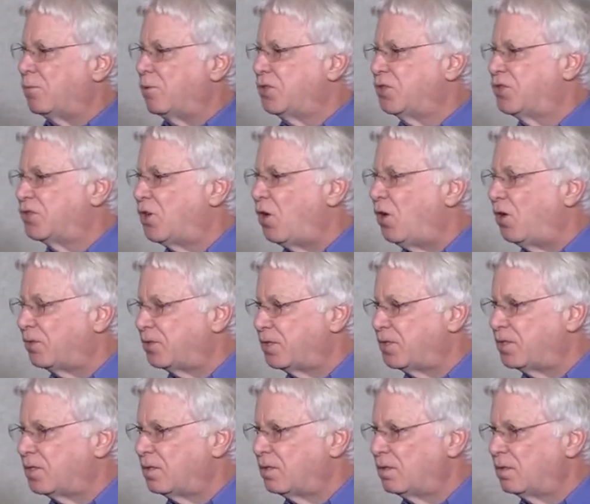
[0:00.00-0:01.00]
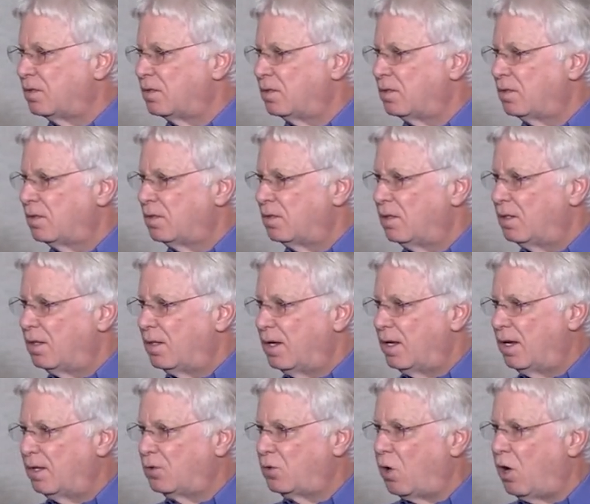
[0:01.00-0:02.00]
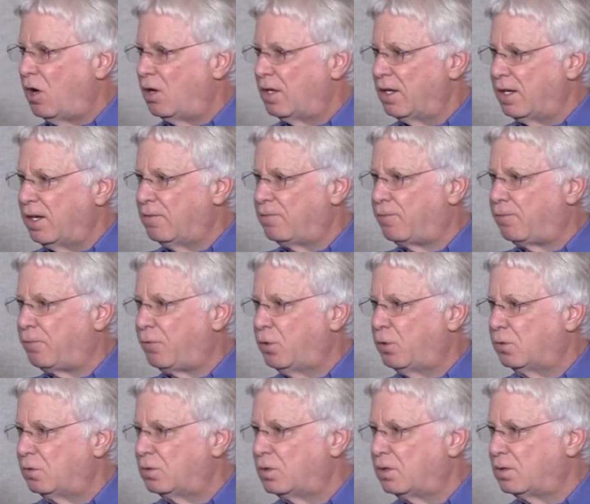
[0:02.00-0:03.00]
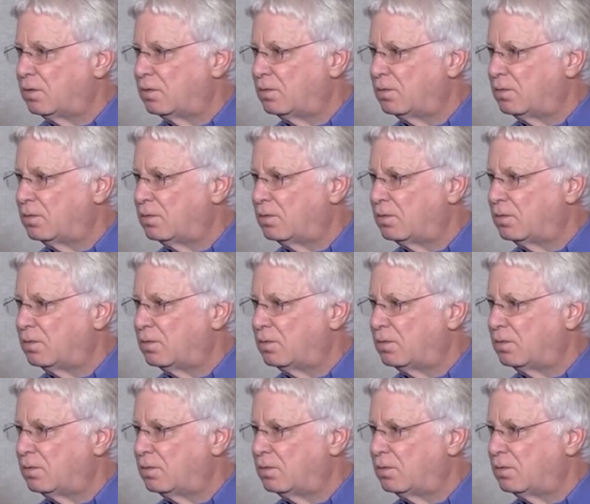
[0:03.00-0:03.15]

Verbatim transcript: results and calling it fruit.